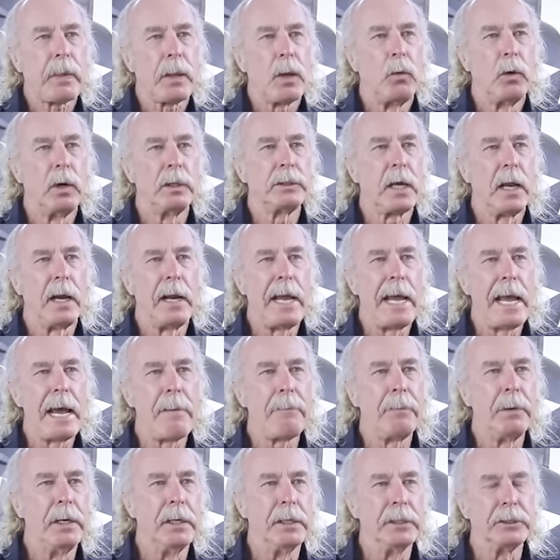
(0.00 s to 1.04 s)
what's going to
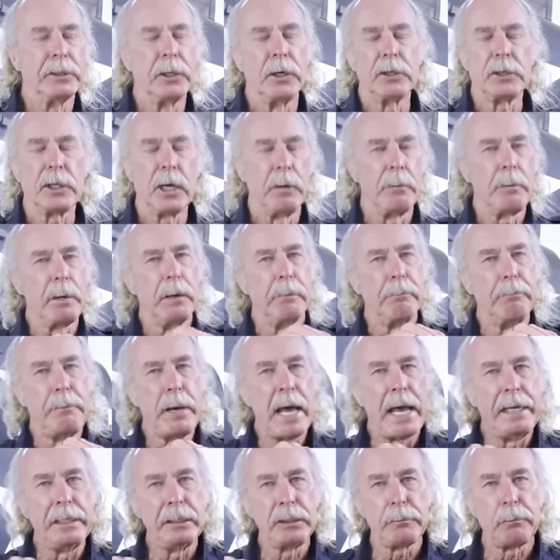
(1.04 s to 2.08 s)
happen is there's going to be a
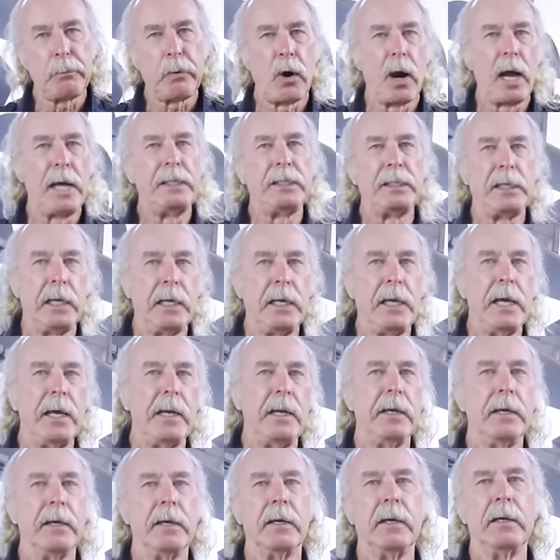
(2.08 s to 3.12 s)
base price to get
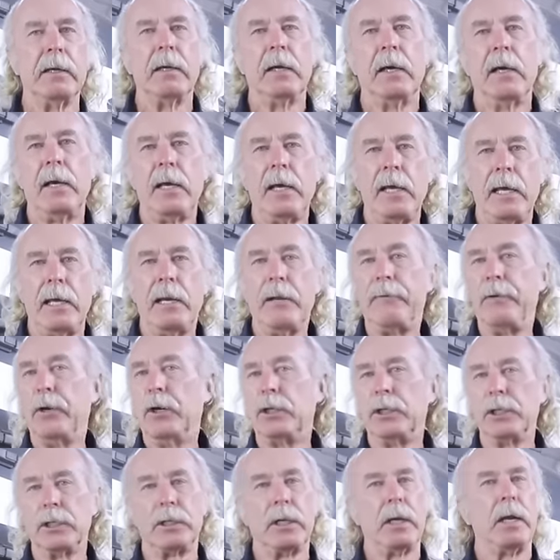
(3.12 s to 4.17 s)
in. And if you're
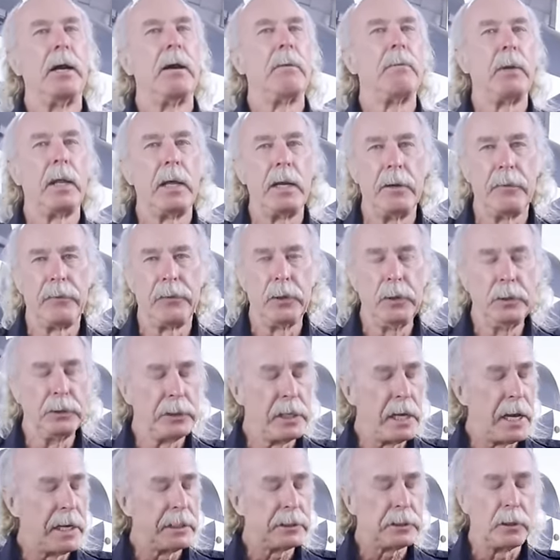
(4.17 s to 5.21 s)
just an airplane
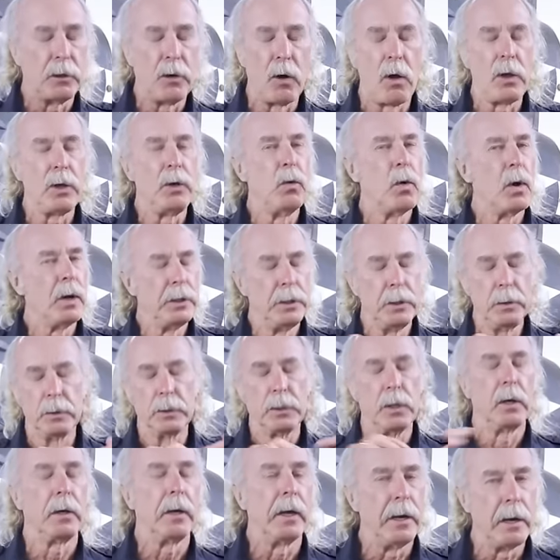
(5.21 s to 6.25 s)
enthusiast and all you want to do is
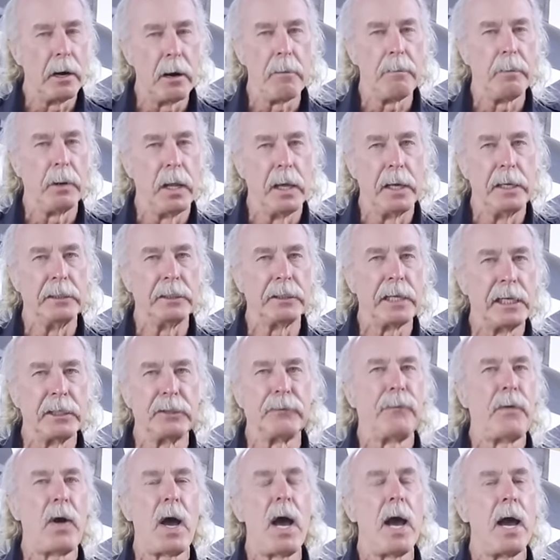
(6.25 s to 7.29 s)
look at airplanes, that's
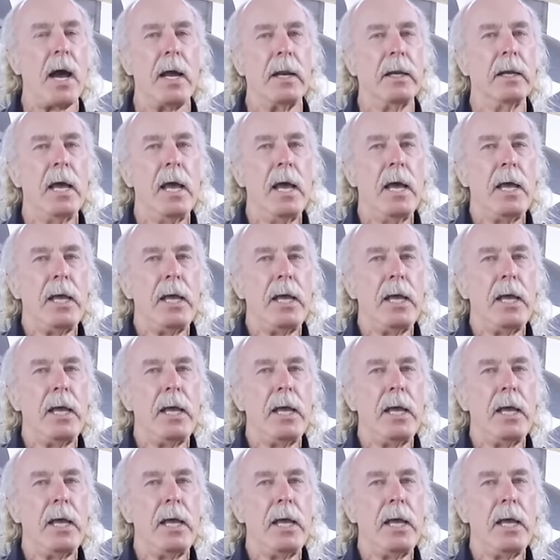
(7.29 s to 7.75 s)
fine.